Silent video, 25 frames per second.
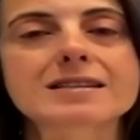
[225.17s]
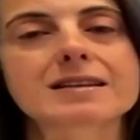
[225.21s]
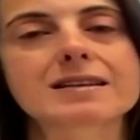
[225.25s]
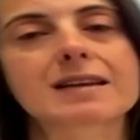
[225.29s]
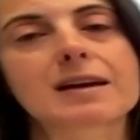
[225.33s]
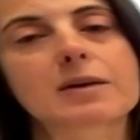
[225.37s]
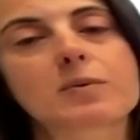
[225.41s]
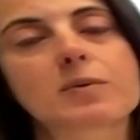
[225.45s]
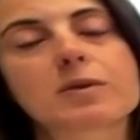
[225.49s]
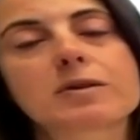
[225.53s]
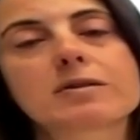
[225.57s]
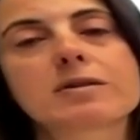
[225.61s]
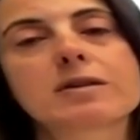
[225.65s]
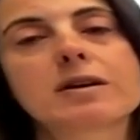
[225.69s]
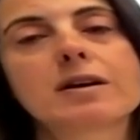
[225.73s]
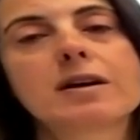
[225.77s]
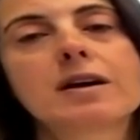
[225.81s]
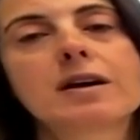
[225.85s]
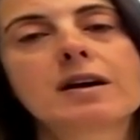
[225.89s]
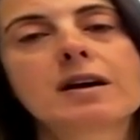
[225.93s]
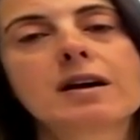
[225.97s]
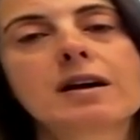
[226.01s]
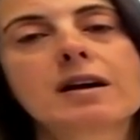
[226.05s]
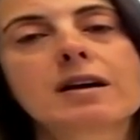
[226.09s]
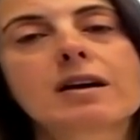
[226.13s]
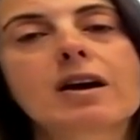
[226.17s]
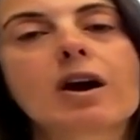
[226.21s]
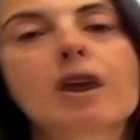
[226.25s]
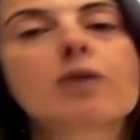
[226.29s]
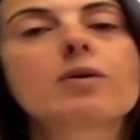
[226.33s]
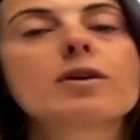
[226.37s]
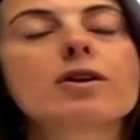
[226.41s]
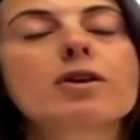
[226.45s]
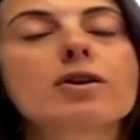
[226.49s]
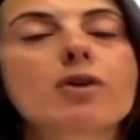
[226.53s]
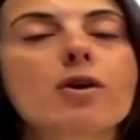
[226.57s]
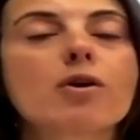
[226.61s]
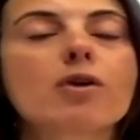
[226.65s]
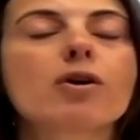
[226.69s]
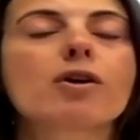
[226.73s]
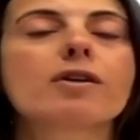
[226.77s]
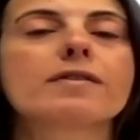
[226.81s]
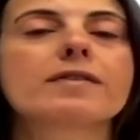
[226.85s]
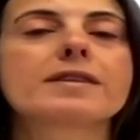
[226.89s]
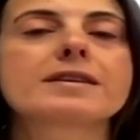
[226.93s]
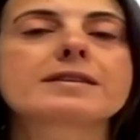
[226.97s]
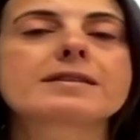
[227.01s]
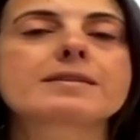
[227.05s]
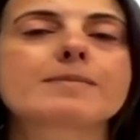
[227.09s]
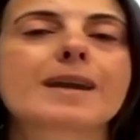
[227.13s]
So they would go and knock
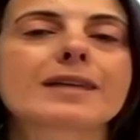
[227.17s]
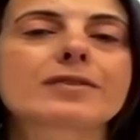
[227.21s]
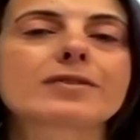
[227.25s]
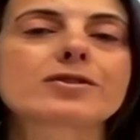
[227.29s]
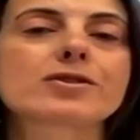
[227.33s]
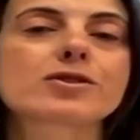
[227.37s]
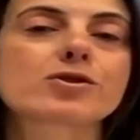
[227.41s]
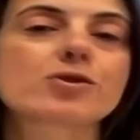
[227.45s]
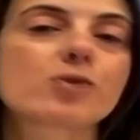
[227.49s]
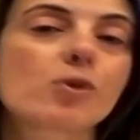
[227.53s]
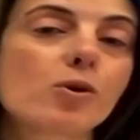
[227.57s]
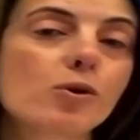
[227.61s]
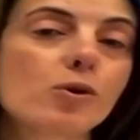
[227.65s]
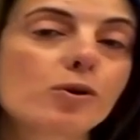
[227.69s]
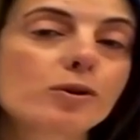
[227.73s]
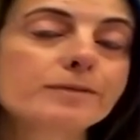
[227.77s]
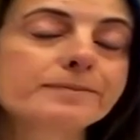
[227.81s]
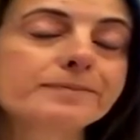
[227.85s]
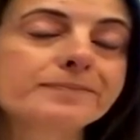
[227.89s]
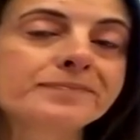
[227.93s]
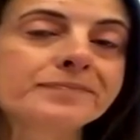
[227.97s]
on this man's door.